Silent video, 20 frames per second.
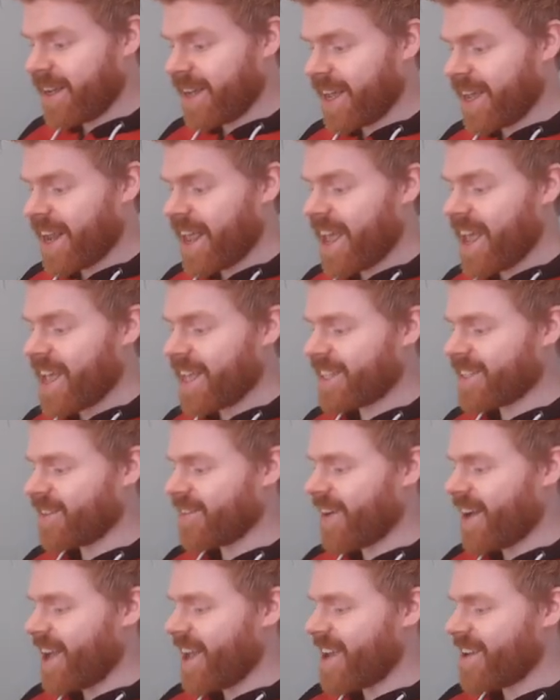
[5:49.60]
It is
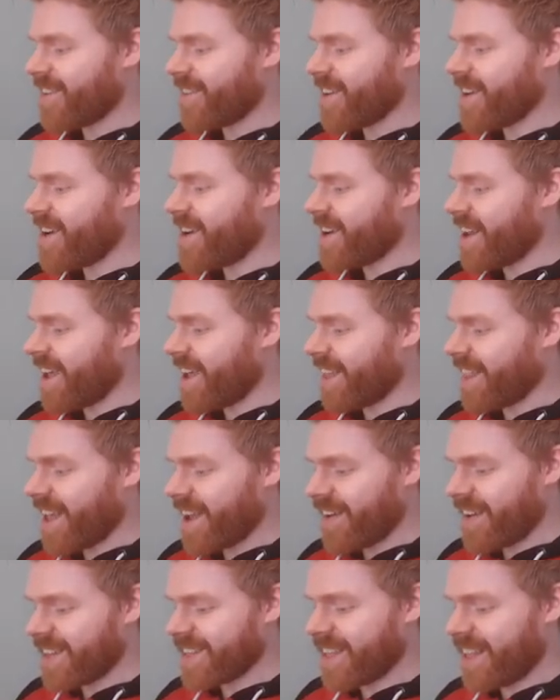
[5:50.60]
Wayne Rooney. And
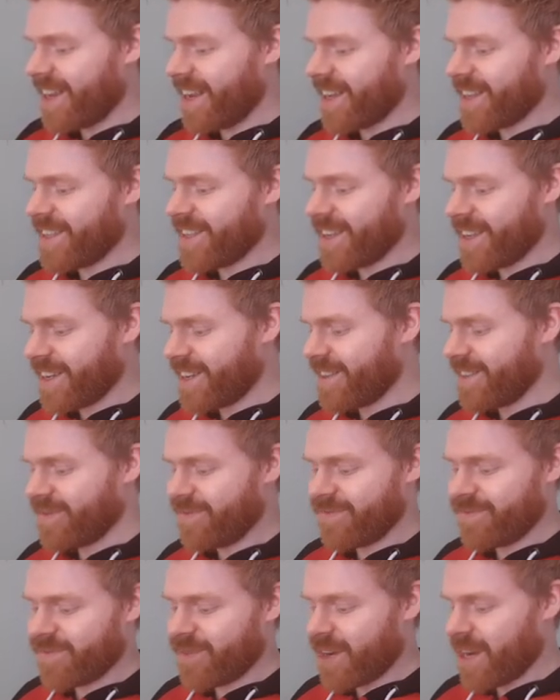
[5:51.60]
there is the
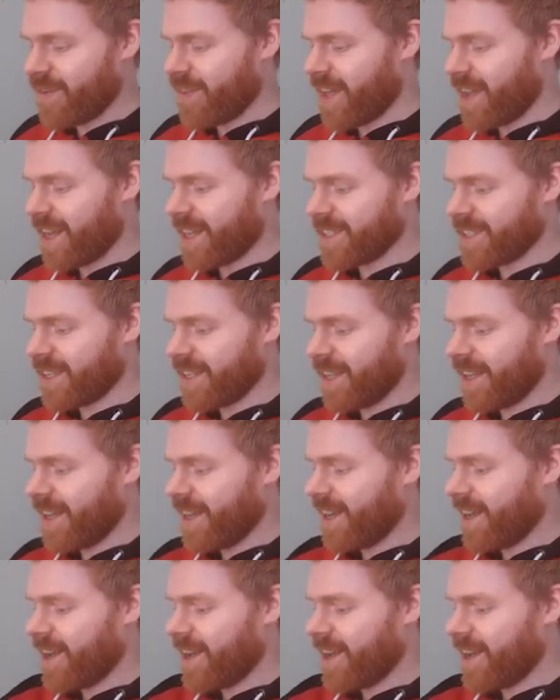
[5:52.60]
London, whatever that is.